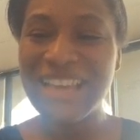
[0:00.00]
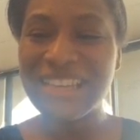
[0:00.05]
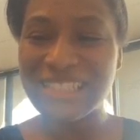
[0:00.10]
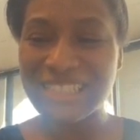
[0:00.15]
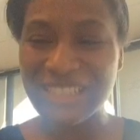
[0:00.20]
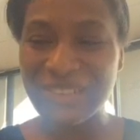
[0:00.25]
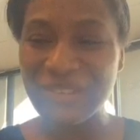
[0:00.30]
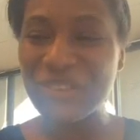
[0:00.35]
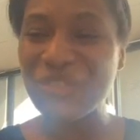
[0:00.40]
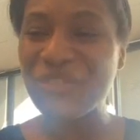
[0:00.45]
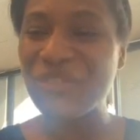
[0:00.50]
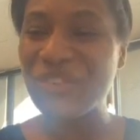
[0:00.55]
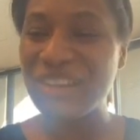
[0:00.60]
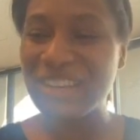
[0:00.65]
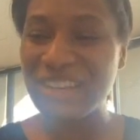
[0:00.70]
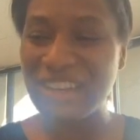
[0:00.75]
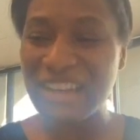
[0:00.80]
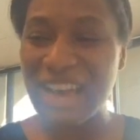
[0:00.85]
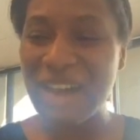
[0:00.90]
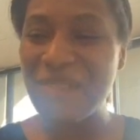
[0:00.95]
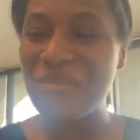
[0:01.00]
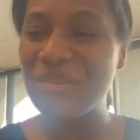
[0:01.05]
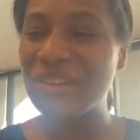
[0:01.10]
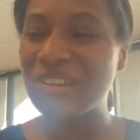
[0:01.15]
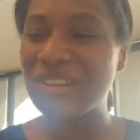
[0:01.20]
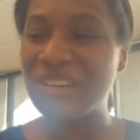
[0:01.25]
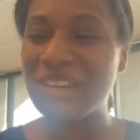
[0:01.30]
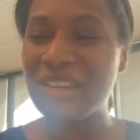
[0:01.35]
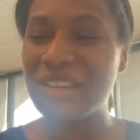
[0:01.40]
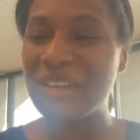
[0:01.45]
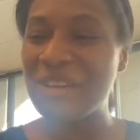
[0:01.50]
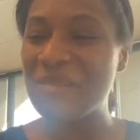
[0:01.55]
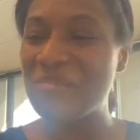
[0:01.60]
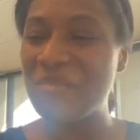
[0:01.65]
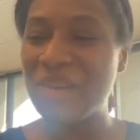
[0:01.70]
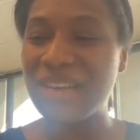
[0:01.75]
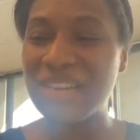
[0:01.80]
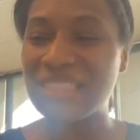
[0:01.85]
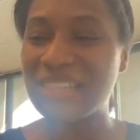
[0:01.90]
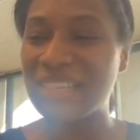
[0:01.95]
she was phenomenally
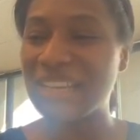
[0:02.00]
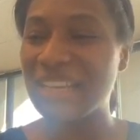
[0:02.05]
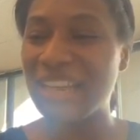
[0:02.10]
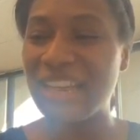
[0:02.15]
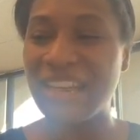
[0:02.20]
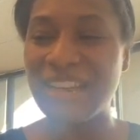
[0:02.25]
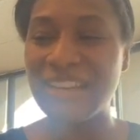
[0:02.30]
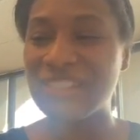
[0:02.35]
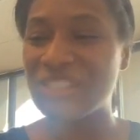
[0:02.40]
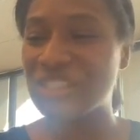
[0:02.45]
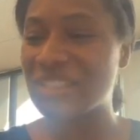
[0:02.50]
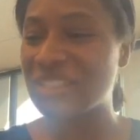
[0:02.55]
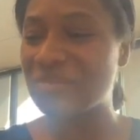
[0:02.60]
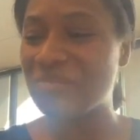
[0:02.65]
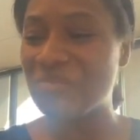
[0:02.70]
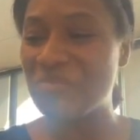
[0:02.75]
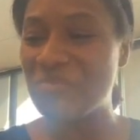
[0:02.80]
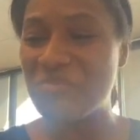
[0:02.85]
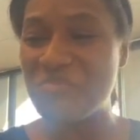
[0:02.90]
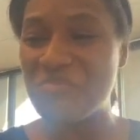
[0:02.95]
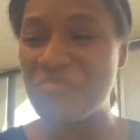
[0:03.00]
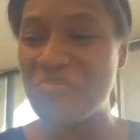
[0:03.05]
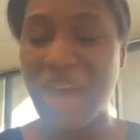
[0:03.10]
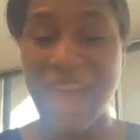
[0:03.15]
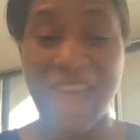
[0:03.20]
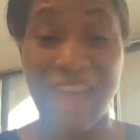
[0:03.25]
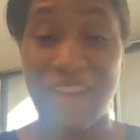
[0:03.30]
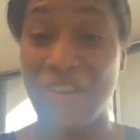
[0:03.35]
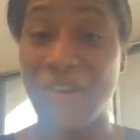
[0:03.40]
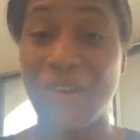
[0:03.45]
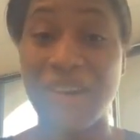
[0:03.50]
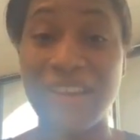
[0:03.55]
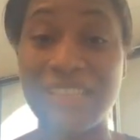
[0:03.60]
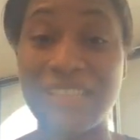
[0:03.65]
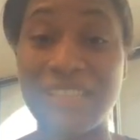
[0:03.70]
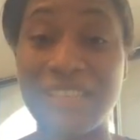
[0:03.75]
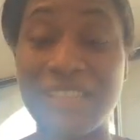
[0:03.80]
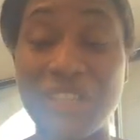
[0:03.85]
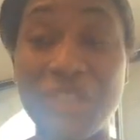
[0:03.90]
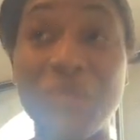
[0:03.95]
amazing and just bat
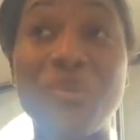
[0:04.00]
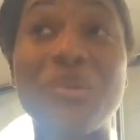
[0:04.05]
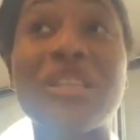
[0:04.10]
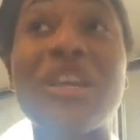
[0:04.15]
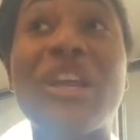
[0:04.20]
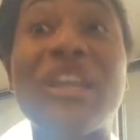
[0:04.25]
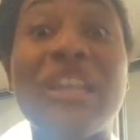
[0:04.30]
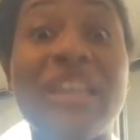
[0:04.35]
crazy. She was